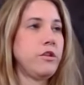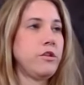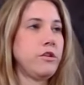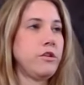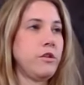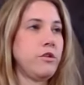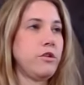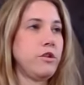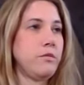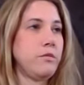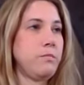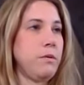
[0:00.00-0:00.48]

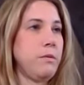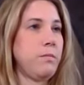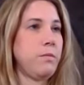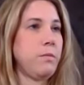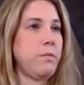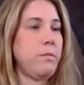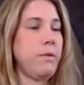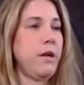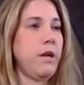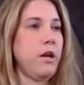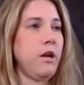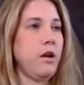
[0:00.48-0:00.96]
So just be
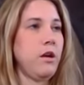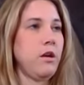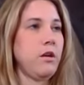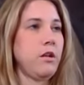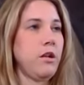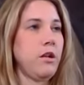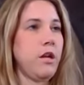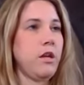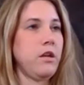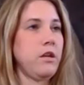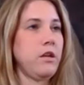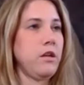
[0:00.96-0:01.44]
prepared
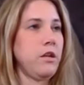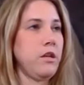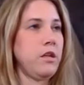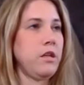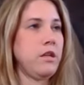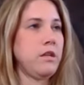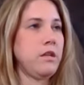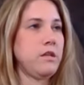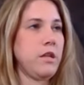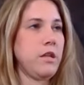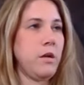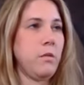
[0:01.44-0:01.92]
that
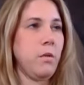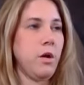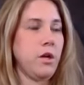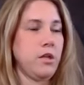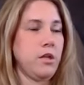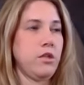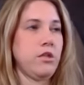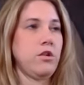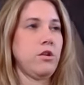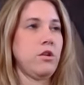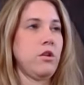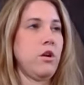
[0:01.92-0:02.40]
it's a
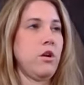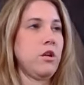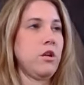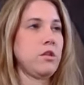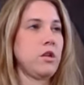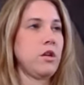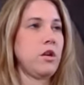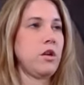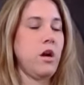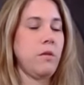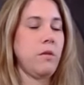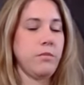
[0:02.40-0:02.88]
Western
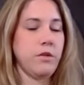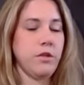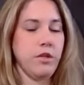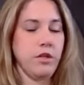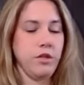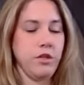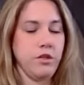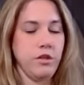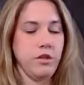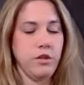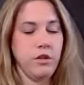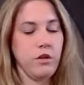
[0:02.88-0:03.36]
halter
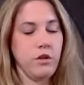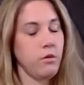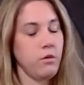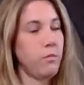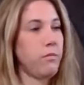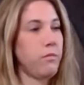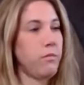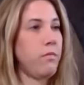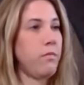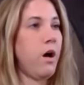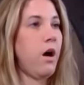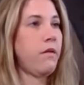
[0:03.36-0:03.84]
competition. You're
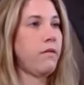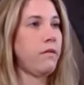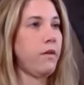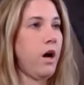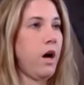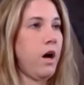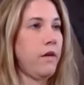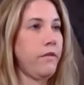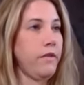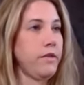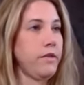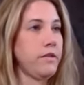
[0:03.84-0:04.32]

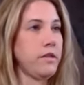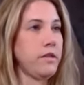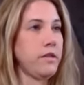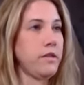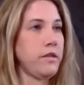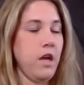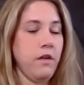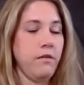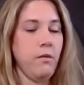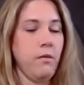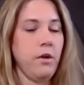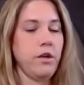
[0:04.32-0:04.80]
obviously,
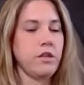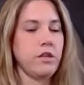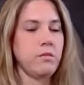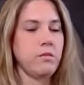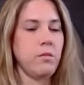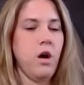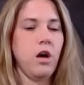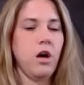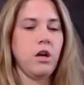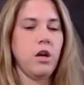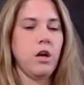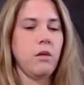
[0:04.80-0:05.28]
everyone is
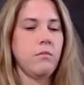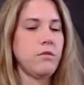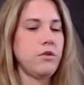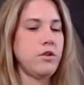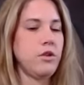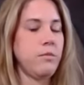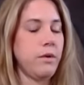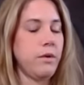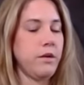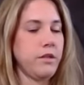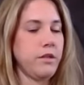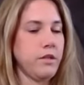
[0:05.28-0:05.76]
welcome
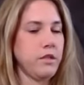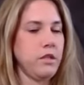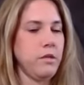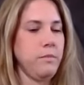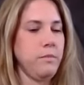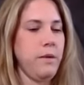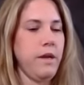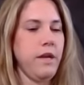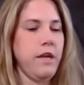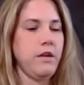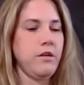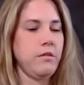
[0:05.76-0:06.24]
to
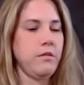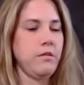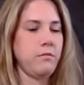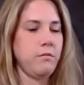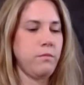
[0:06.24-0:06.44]
participate.